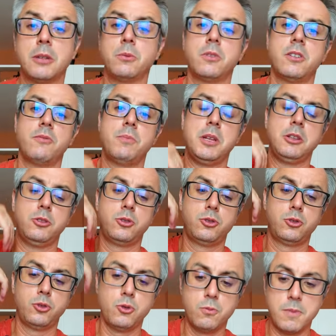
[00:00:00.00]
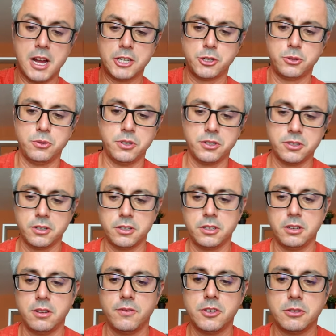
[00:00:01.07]
that would have been too much to insert
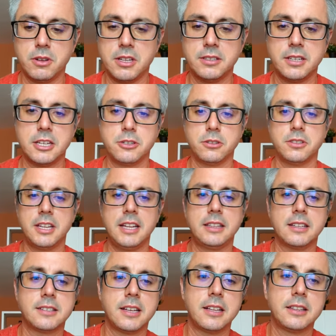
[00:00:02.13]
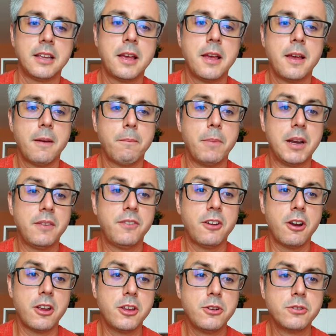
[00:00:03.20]
in a visualization data set. But if
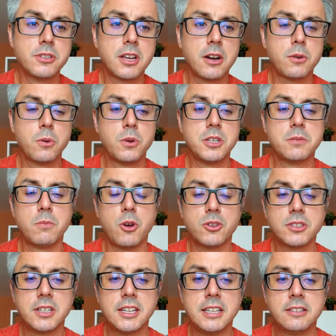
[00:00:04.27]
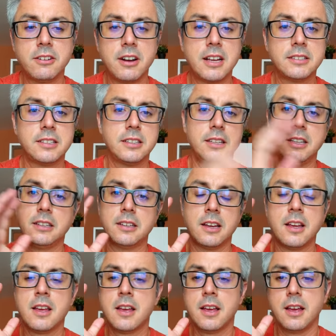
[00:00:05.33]
you're a user who is mostly interested in
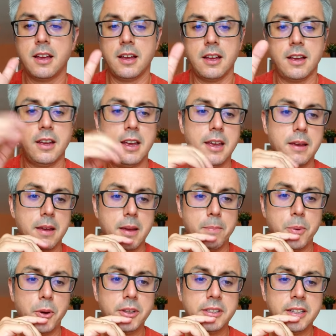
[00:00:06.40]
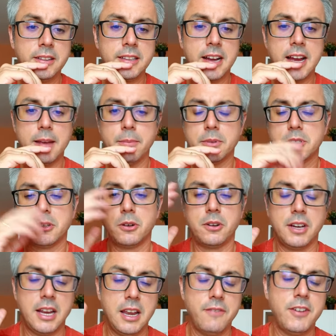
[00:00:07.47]
a point in time,
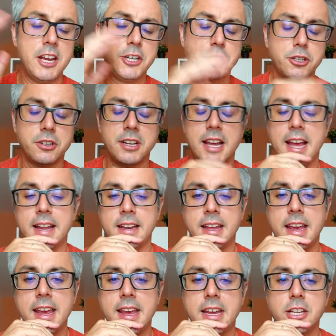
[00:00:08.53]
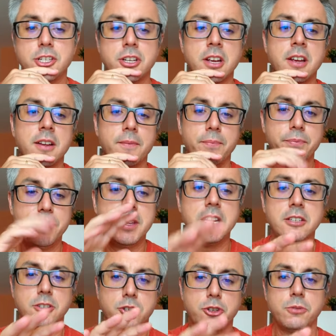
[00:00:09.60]
so elevation and age,
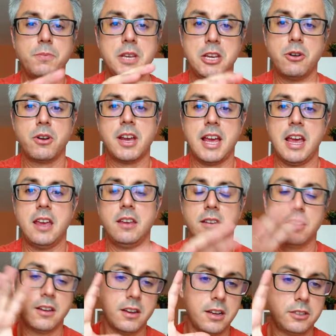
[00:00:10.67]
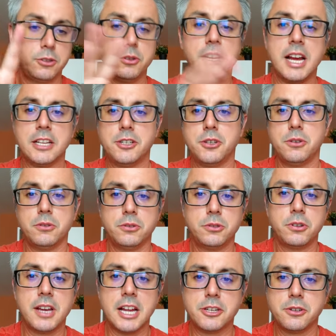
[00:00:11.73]
this should be okay to get
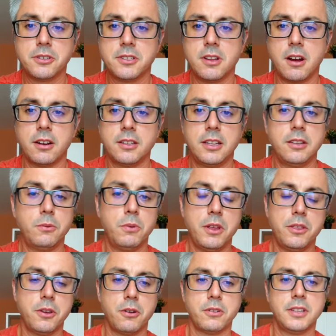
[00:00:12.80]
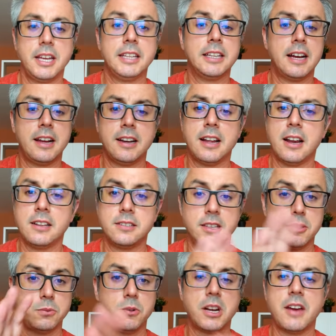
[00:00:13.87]
you started with your data
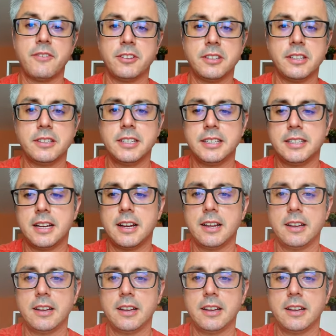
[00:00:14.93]
analysis, whatever the data